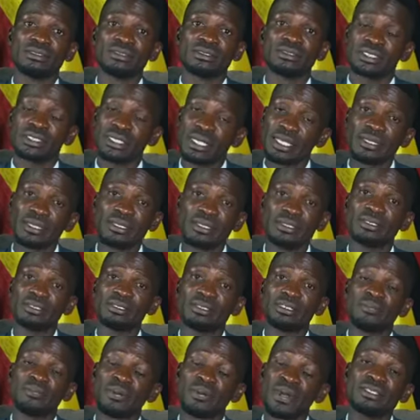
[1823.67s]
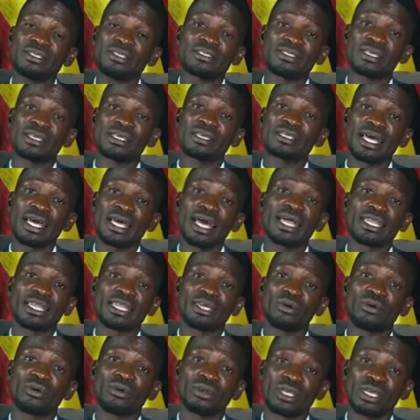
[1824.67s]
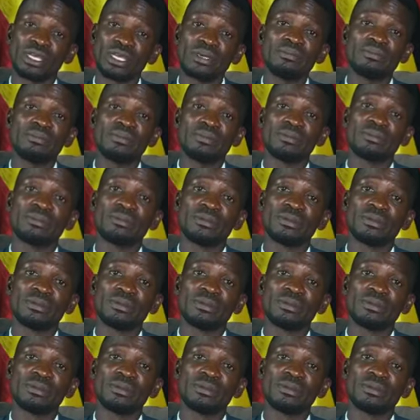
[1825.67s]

still depends entirely on him.